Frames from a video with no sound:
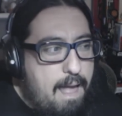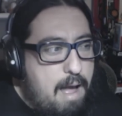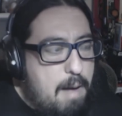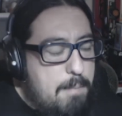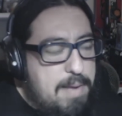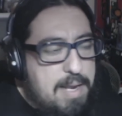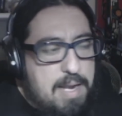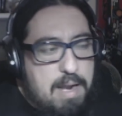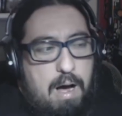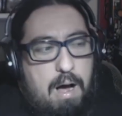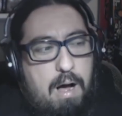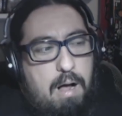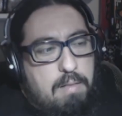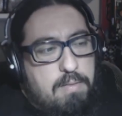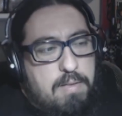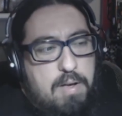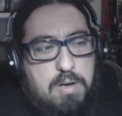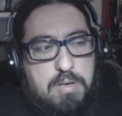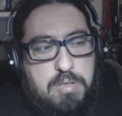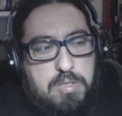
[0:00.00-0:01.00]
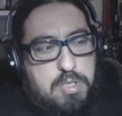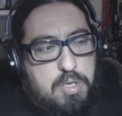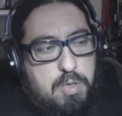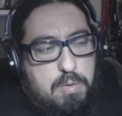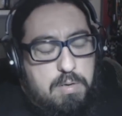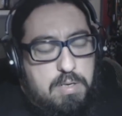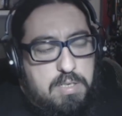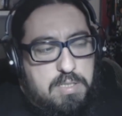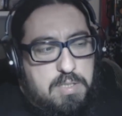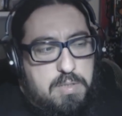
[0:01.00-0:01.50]
I mean, all the
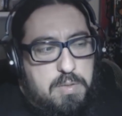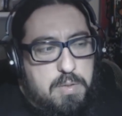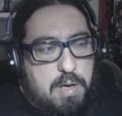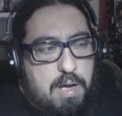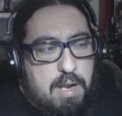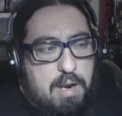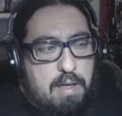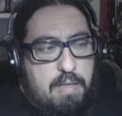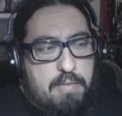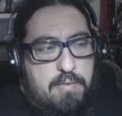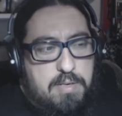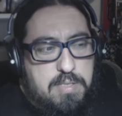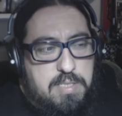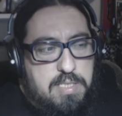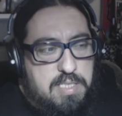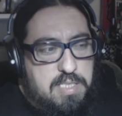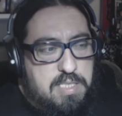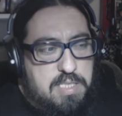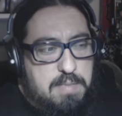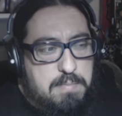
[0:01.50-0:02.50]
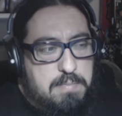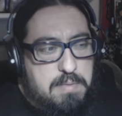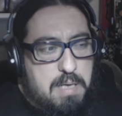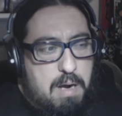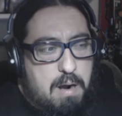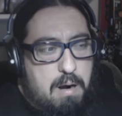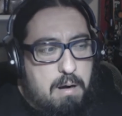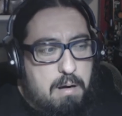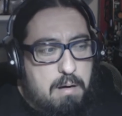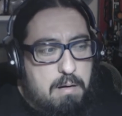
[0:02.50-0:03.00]
controllers to all other systems
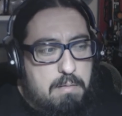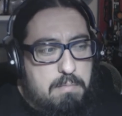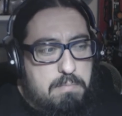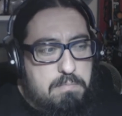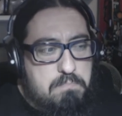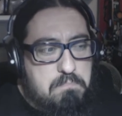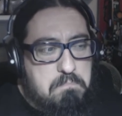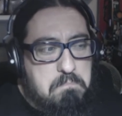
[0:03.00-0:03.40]
are